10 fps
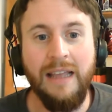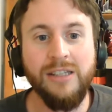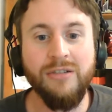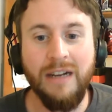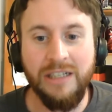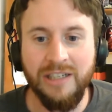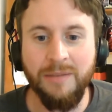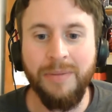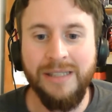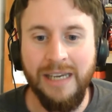scratches a
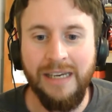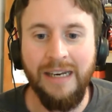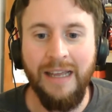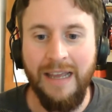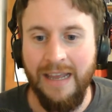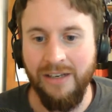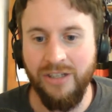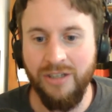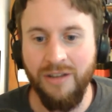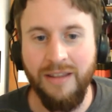particular itch.